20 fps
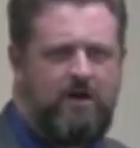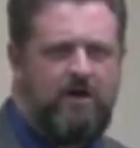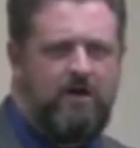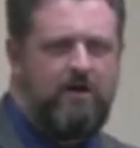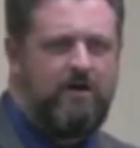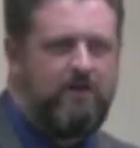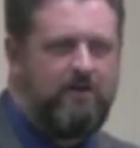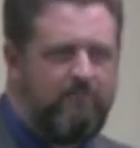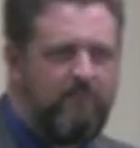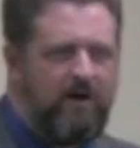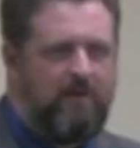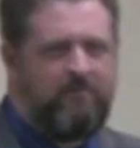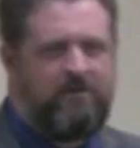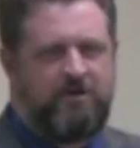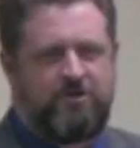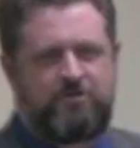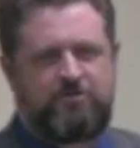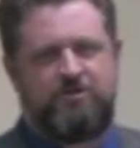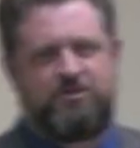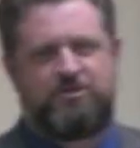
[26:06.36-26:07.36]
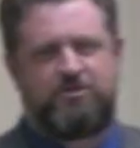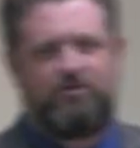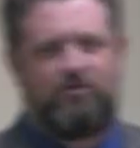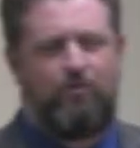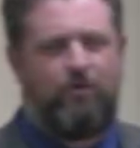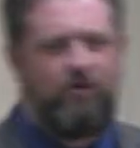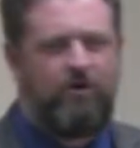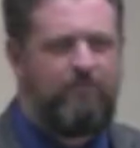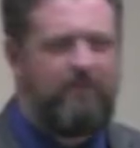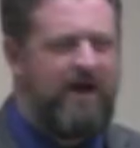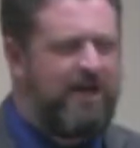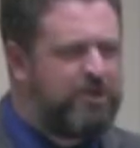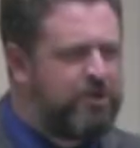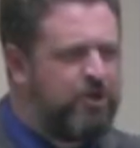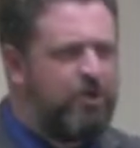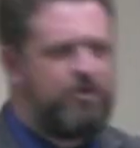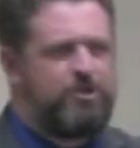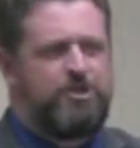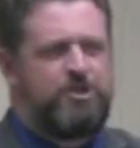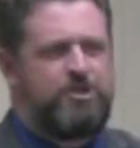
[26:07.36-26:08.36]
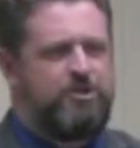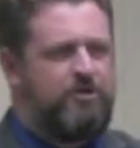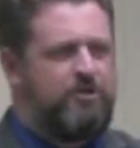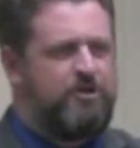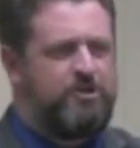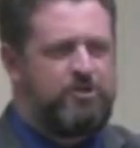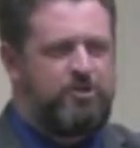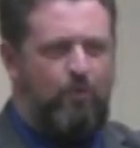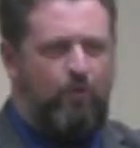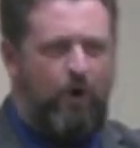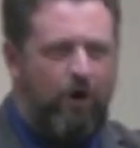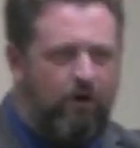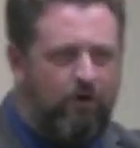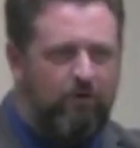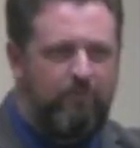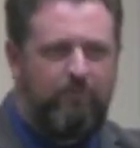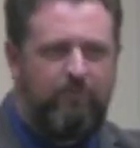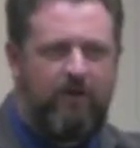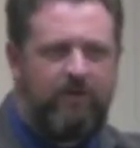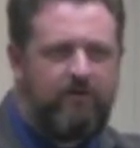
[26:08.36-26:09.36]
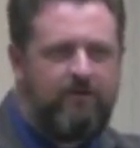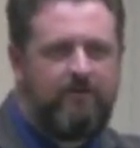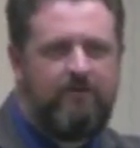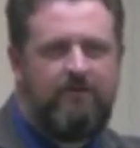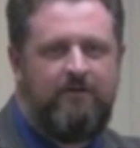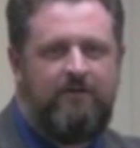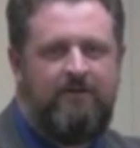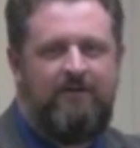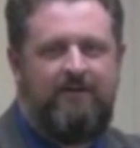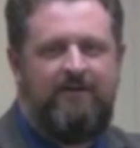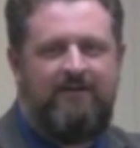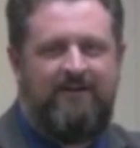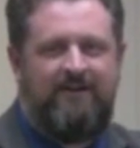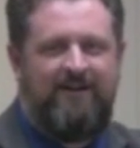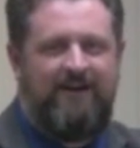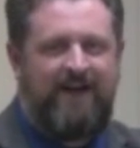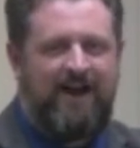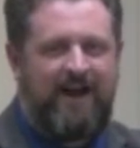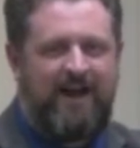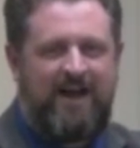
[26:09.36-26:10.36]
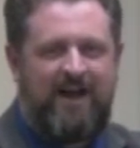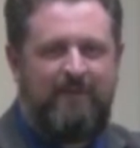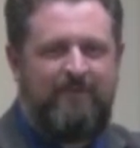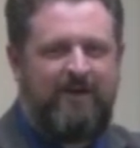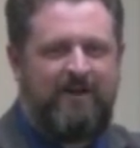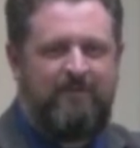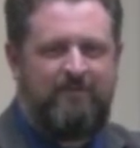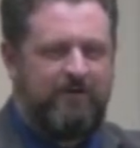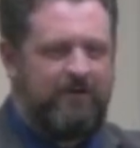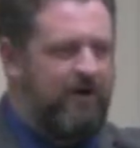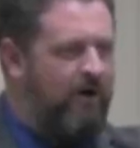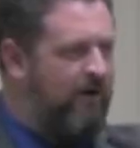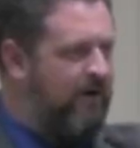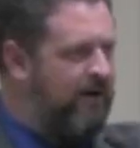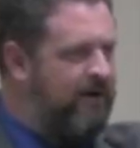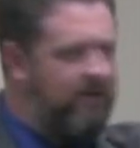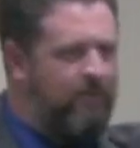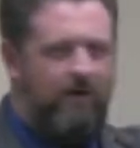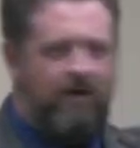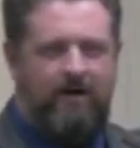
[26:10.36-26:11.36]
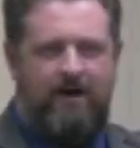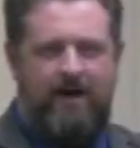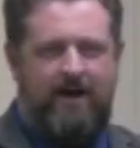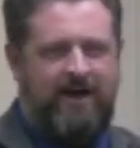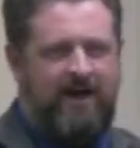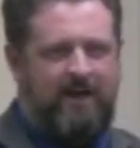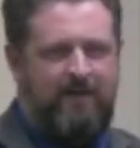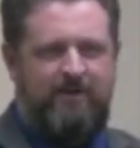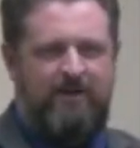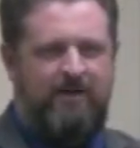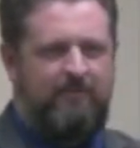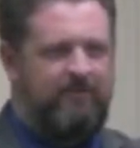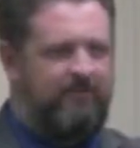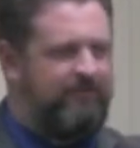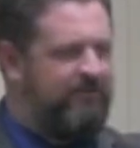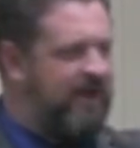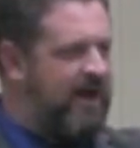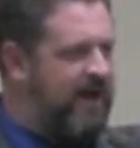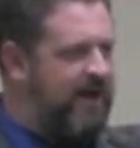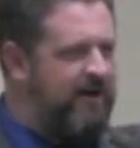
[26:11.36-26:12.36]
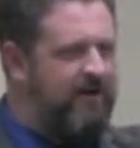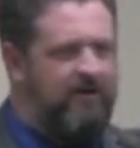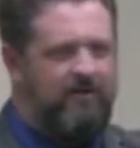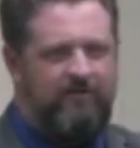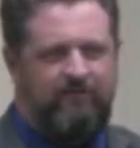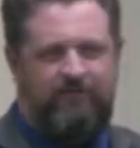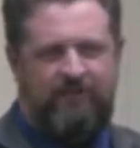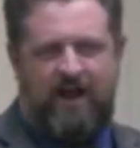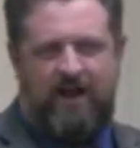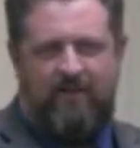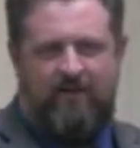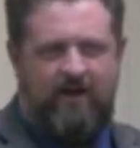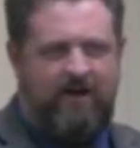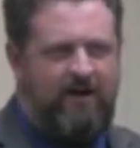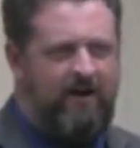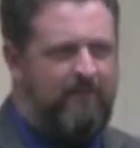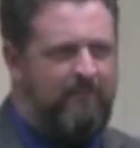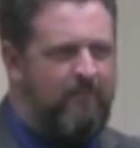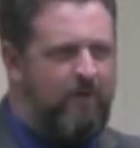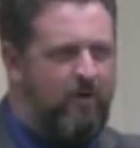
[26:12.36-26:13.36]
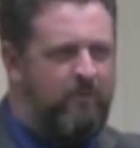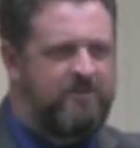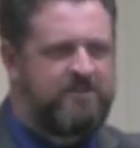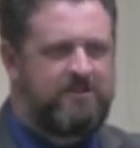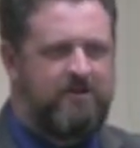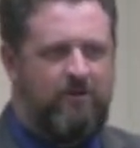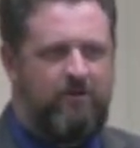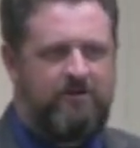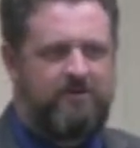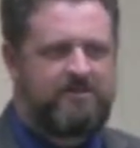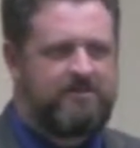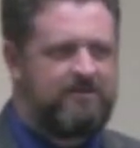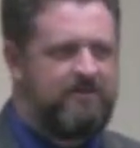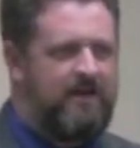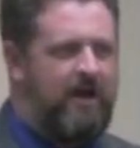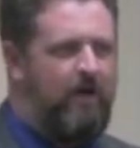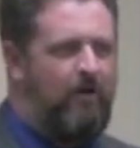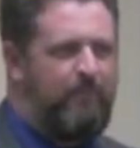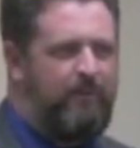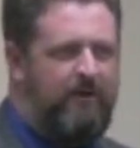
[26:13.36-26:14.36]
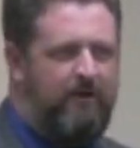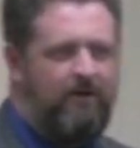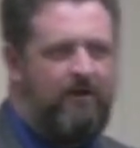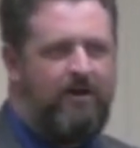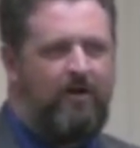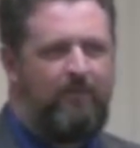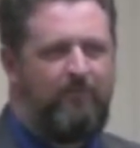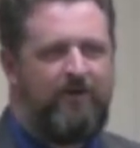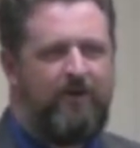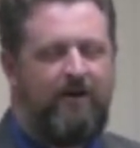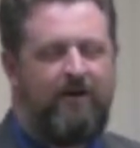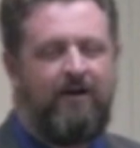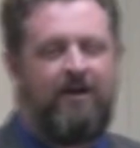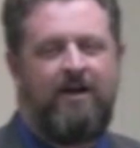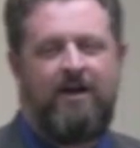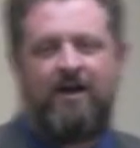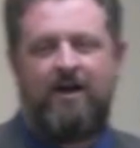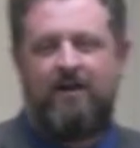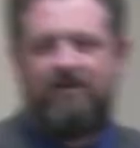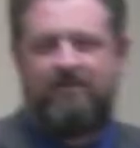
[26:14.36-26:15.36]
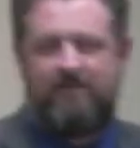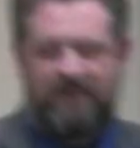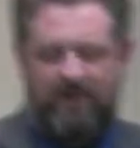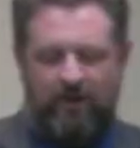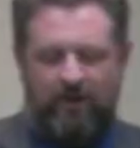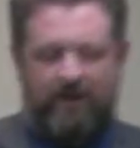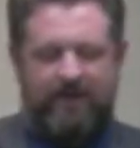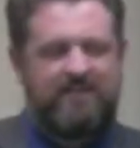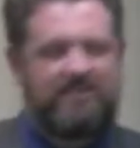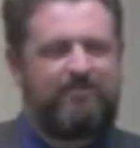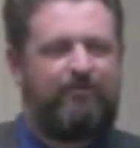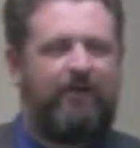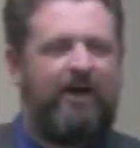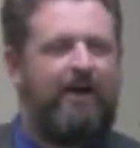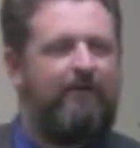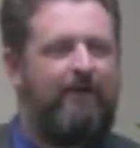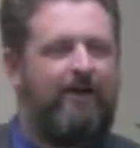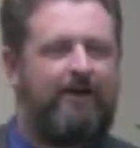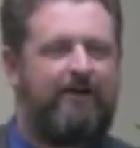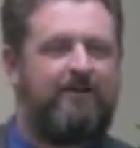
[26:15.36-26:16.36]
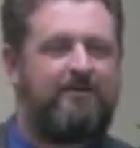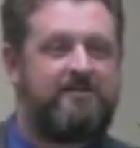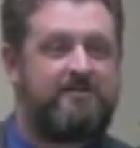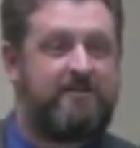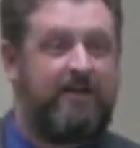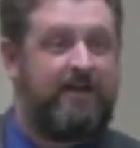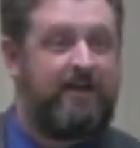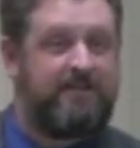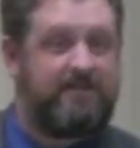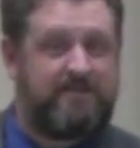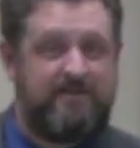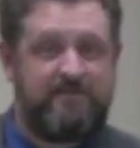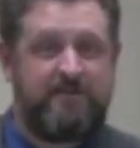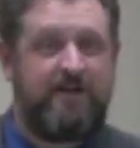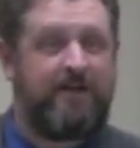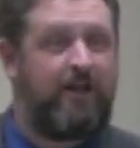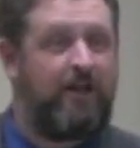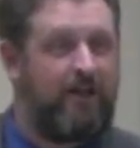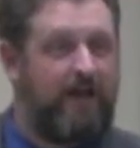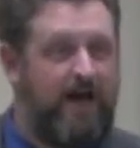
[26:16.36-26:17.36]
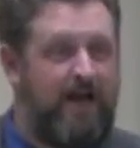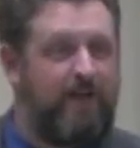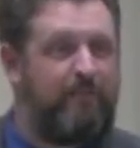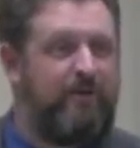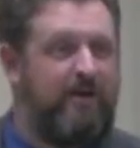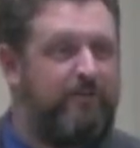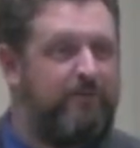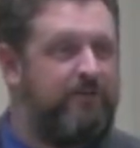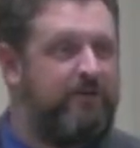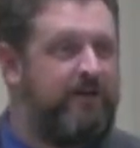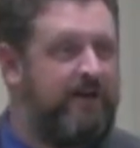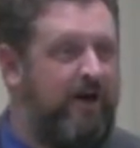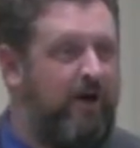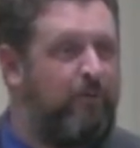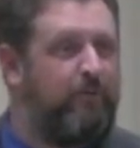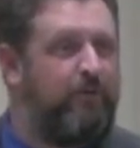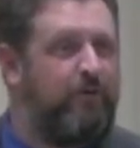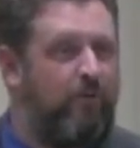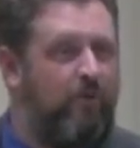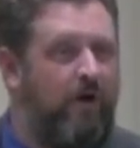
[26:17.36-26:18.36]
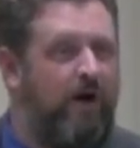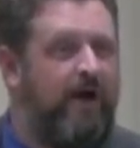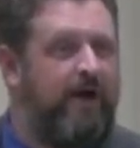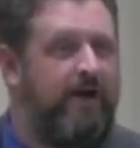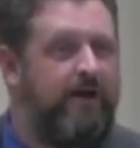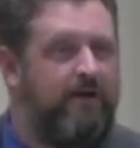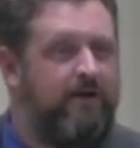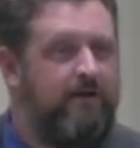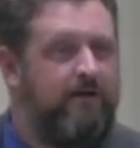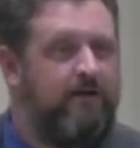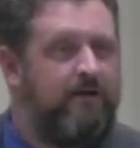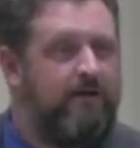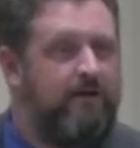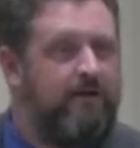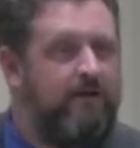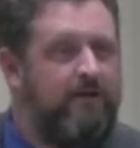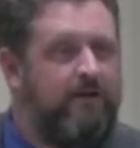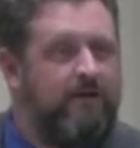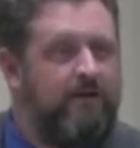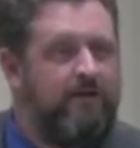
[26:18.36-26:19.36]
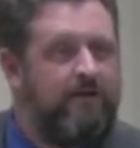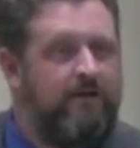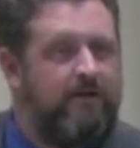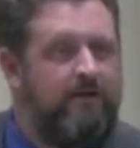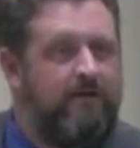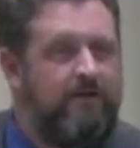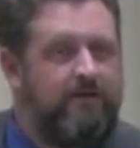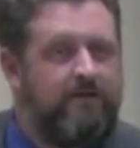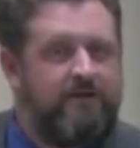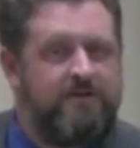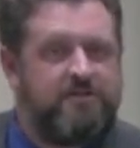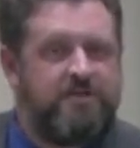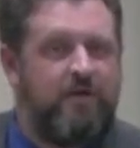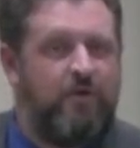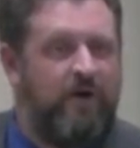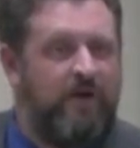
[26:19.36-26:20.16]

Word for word: uh, my ministry's to the world. My church is, in the, is the world, brother. I got to be able to go anywhere. I got to be able to fly here and fly there at a moment's notice and help here and help there. Then they look at his flight records. It's like, it seems like a lot of people need help in Hawaii because you